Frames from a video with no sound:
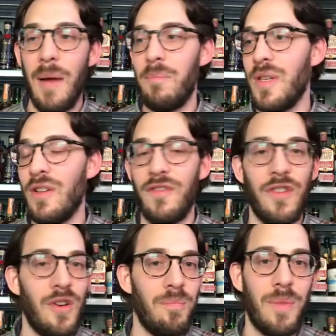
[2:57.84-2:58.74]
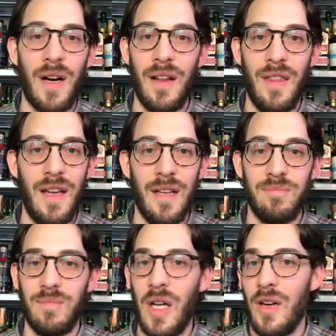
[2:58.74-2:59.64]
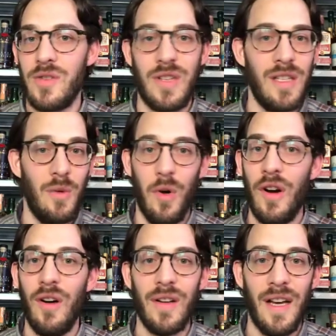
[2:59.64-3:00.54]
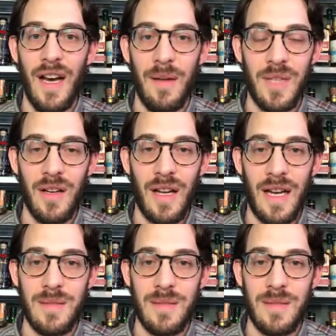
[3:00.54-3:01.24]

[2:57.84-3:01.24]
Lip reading: Beautiful part of the country, the world, kind of